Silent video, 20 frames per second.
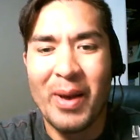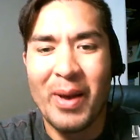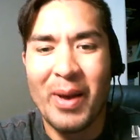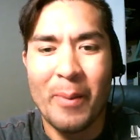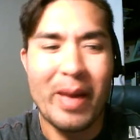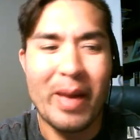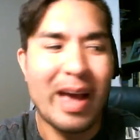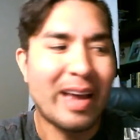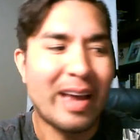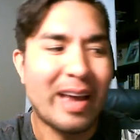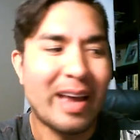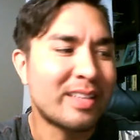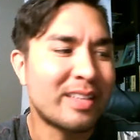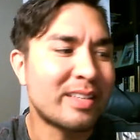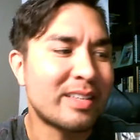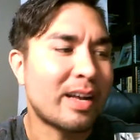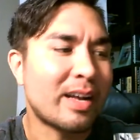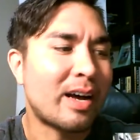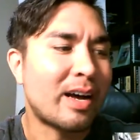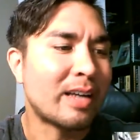back in the,
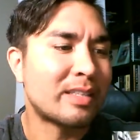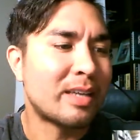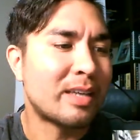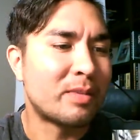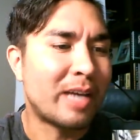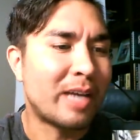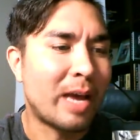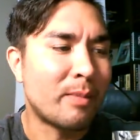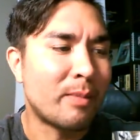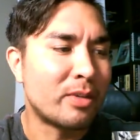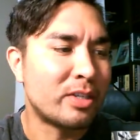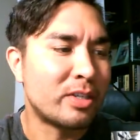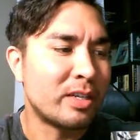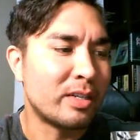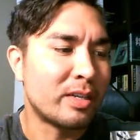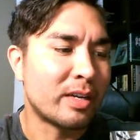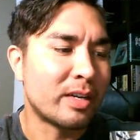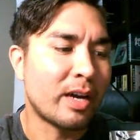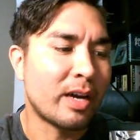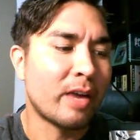this is like Hot Tub Time
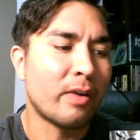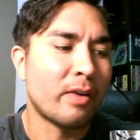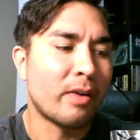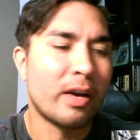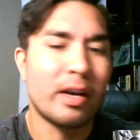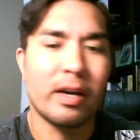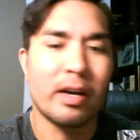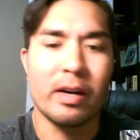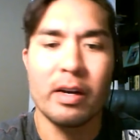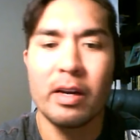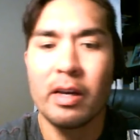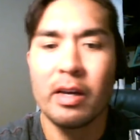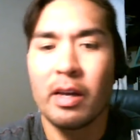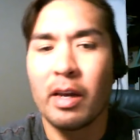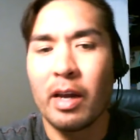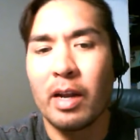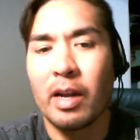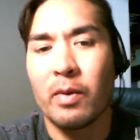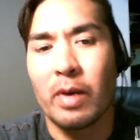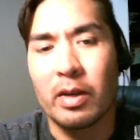Machine, the guy right here.
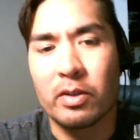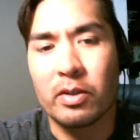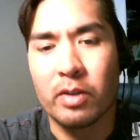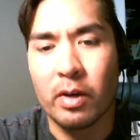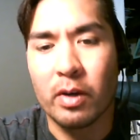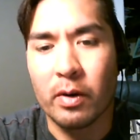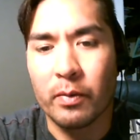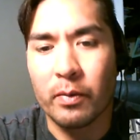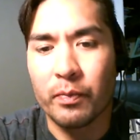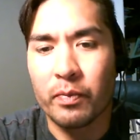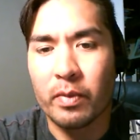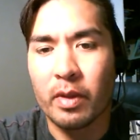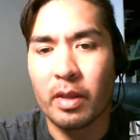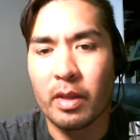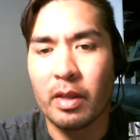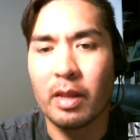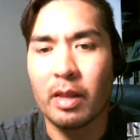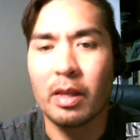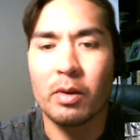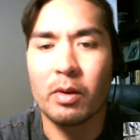Anyway, so
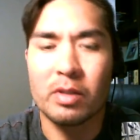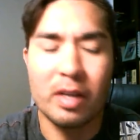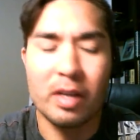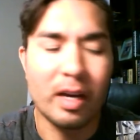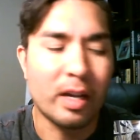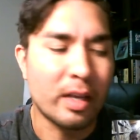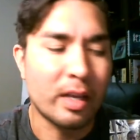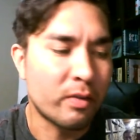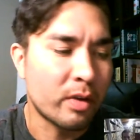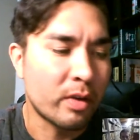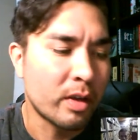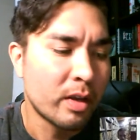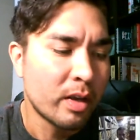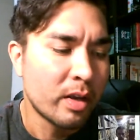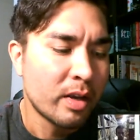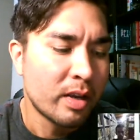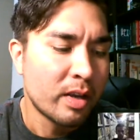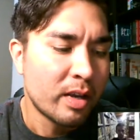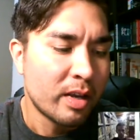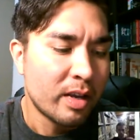thought that was kind of
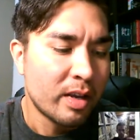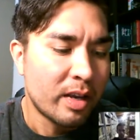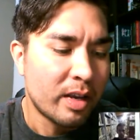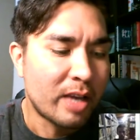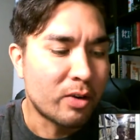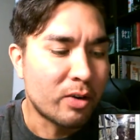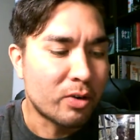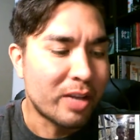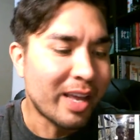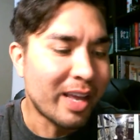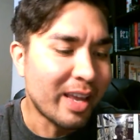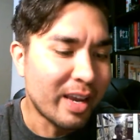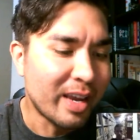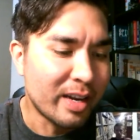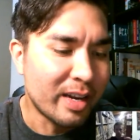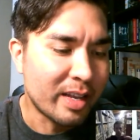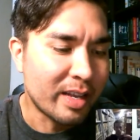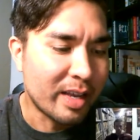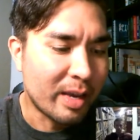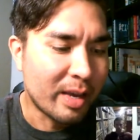
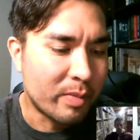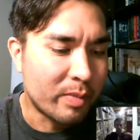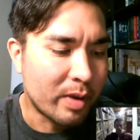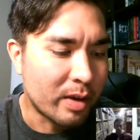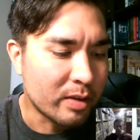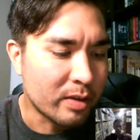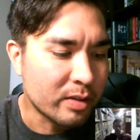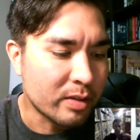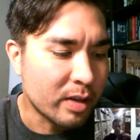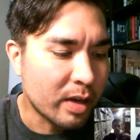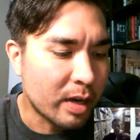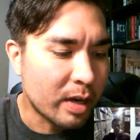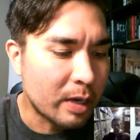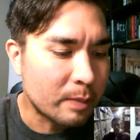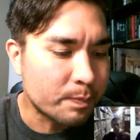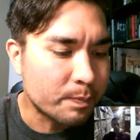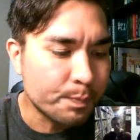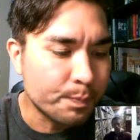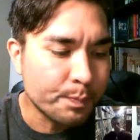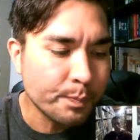entertaining at best. Um,